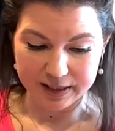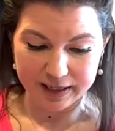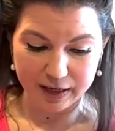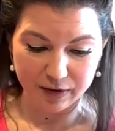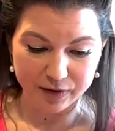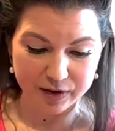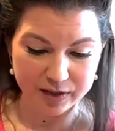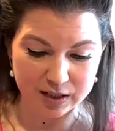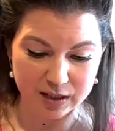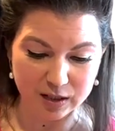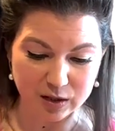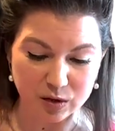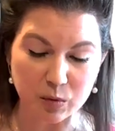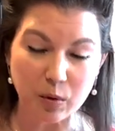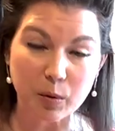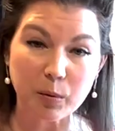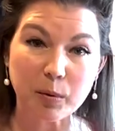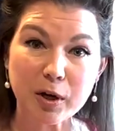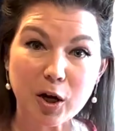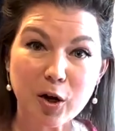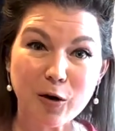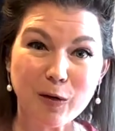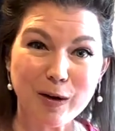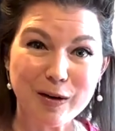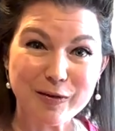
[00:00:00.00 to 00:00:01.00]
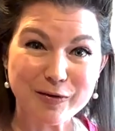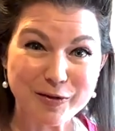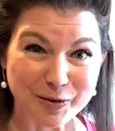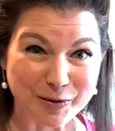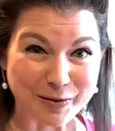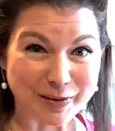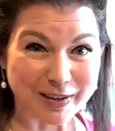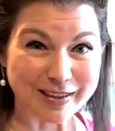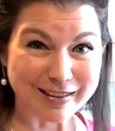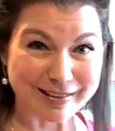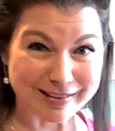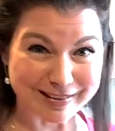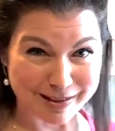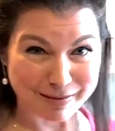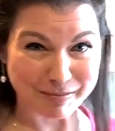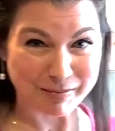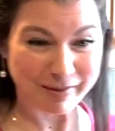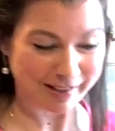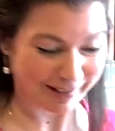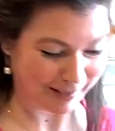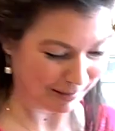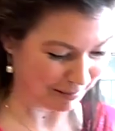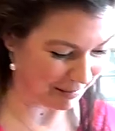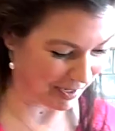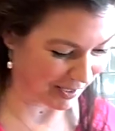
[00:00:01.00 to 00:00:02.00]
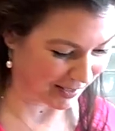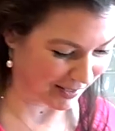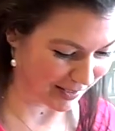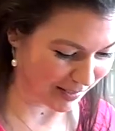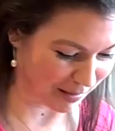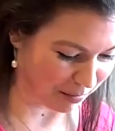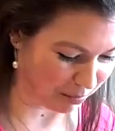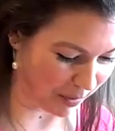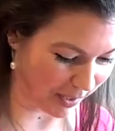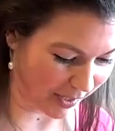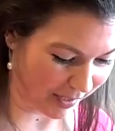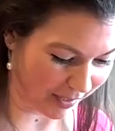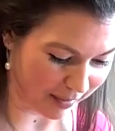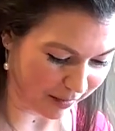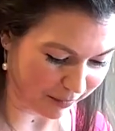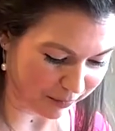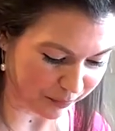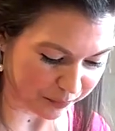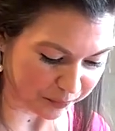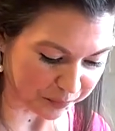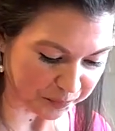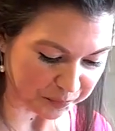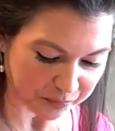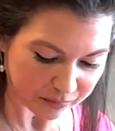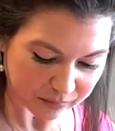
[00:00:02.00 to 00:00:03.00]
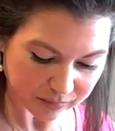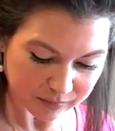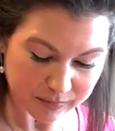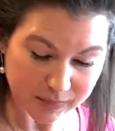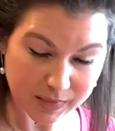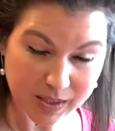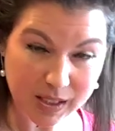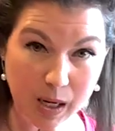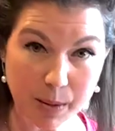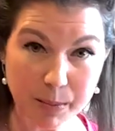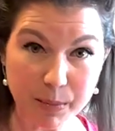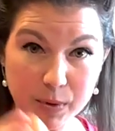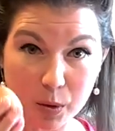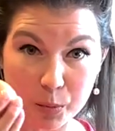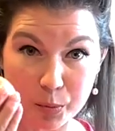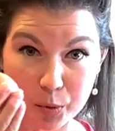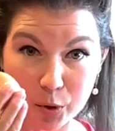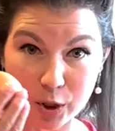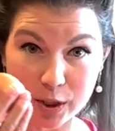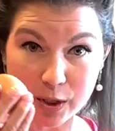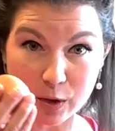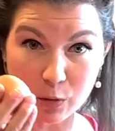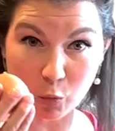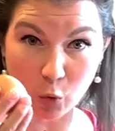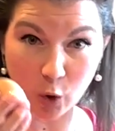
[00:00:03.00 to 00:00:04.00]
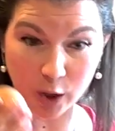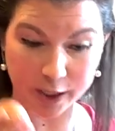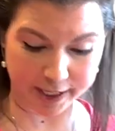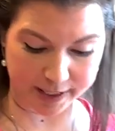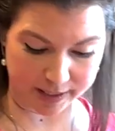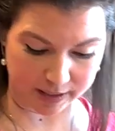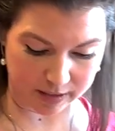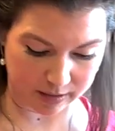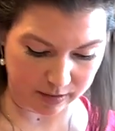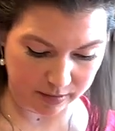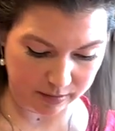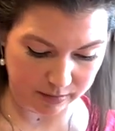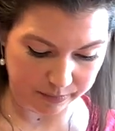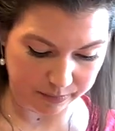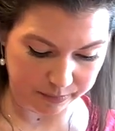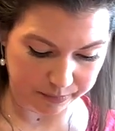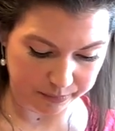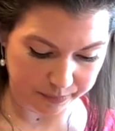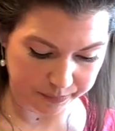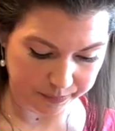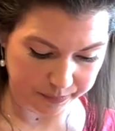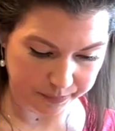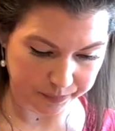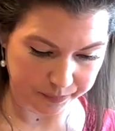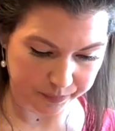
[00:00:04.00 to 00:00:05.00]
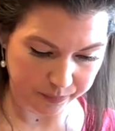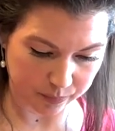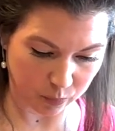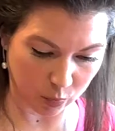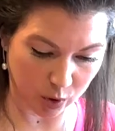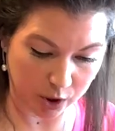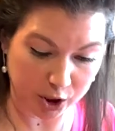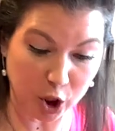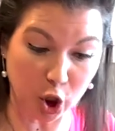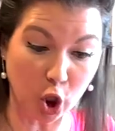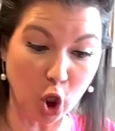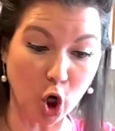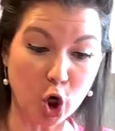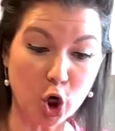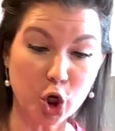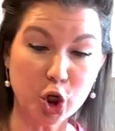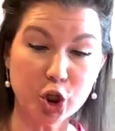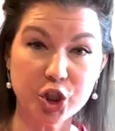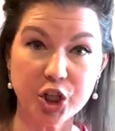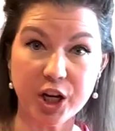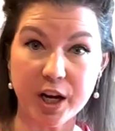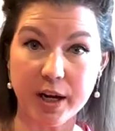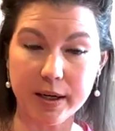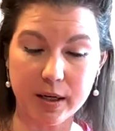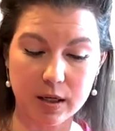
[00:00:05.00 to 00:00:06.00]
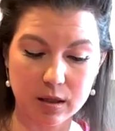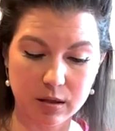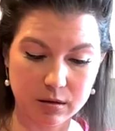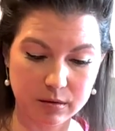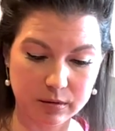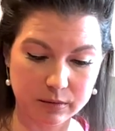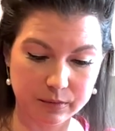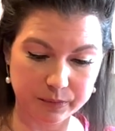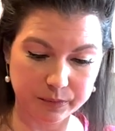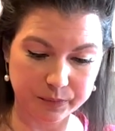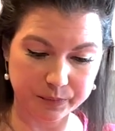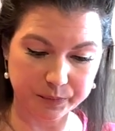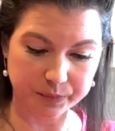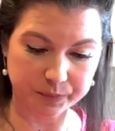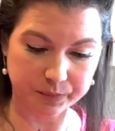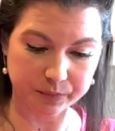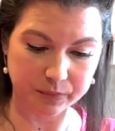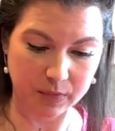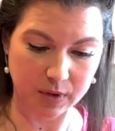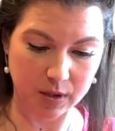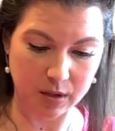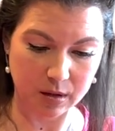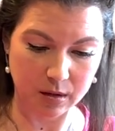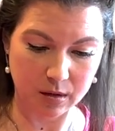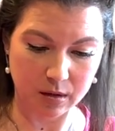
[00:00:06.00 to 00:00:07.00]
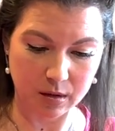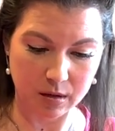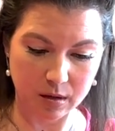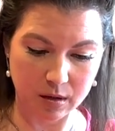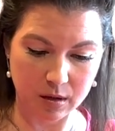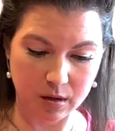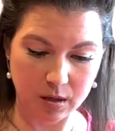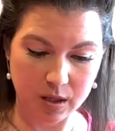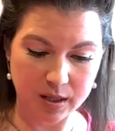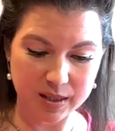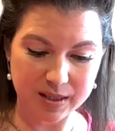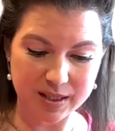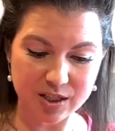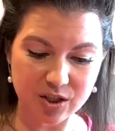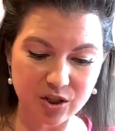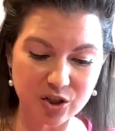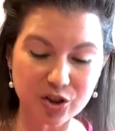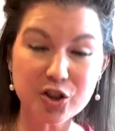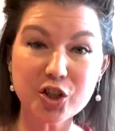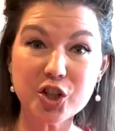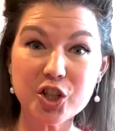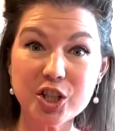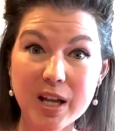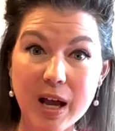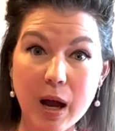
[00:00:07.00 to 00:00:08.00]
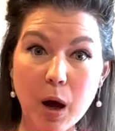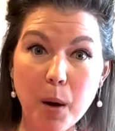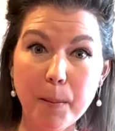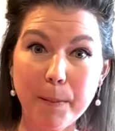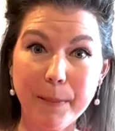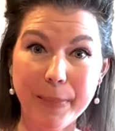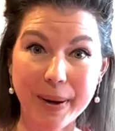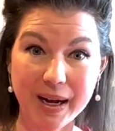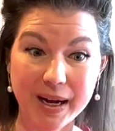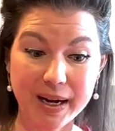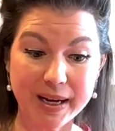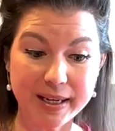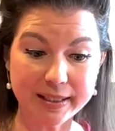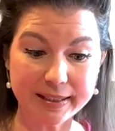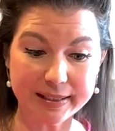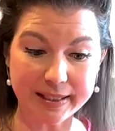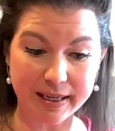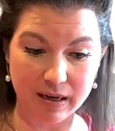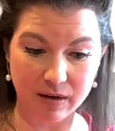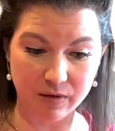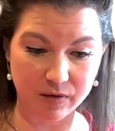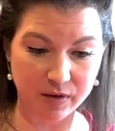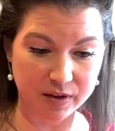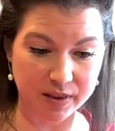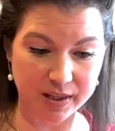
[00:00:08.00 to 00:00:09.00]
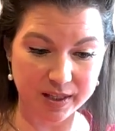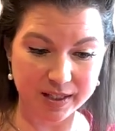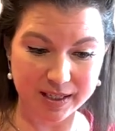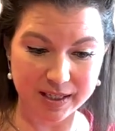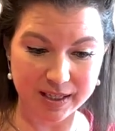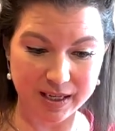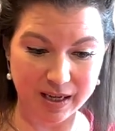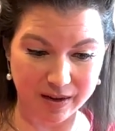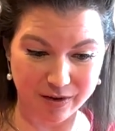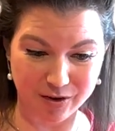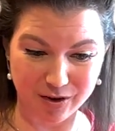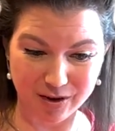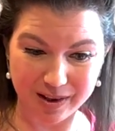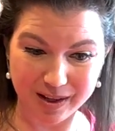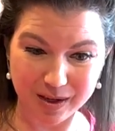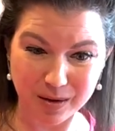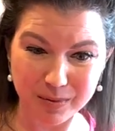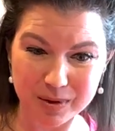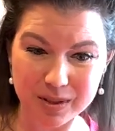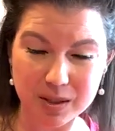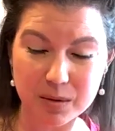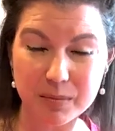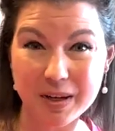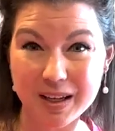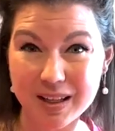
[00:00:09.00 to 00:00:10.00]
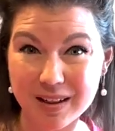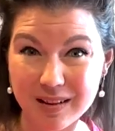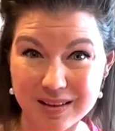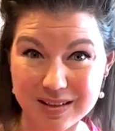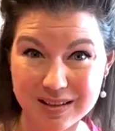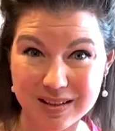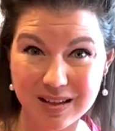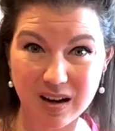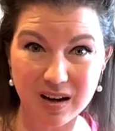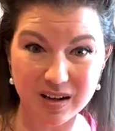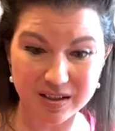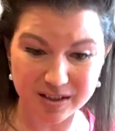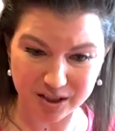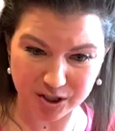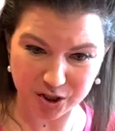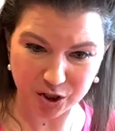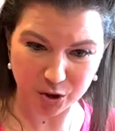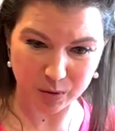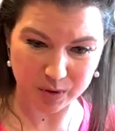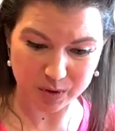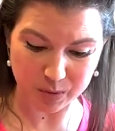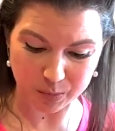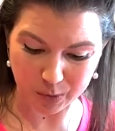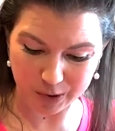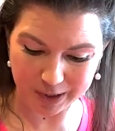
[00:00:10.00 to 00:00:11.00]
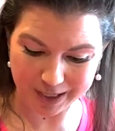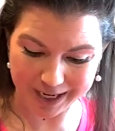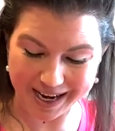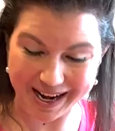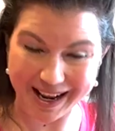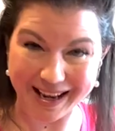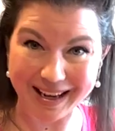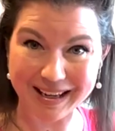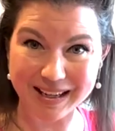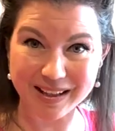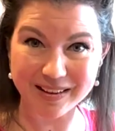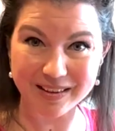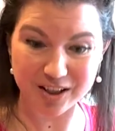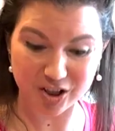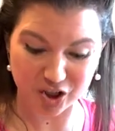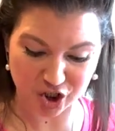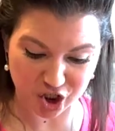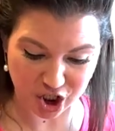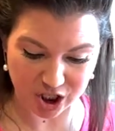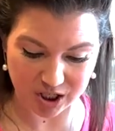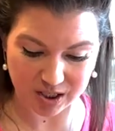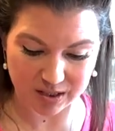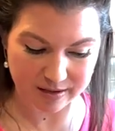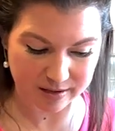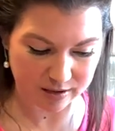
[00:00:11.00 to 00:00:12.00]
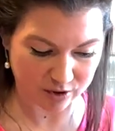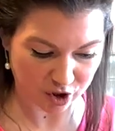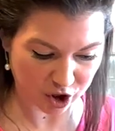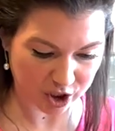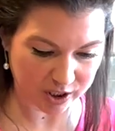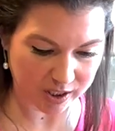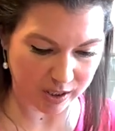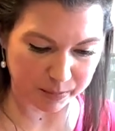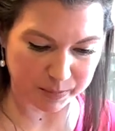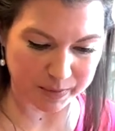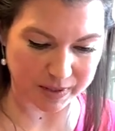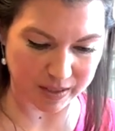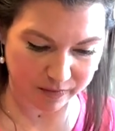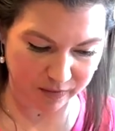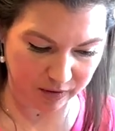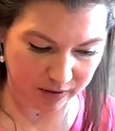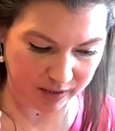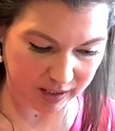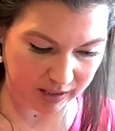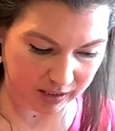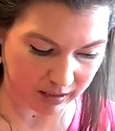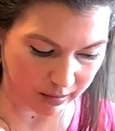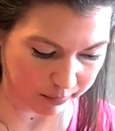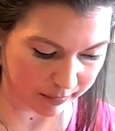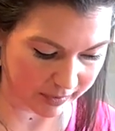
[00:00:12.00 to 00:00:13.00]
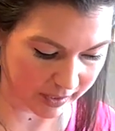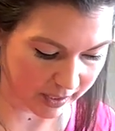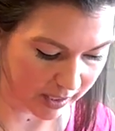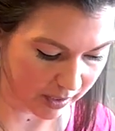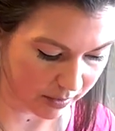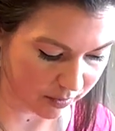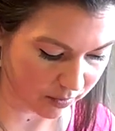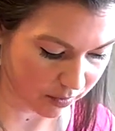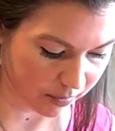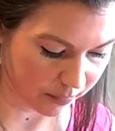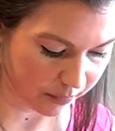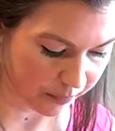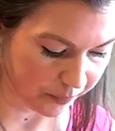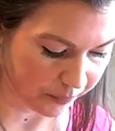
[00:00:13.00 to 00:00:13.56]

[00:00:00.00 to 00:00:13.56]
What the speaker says: Now this is where we go off the rails a bit to make this bake. I'm gonna put in 1 egg, 1 large egg. This will just help bind everything together. Like when you make lasagna, you always put an egg in the cheese. It just helps everything come together.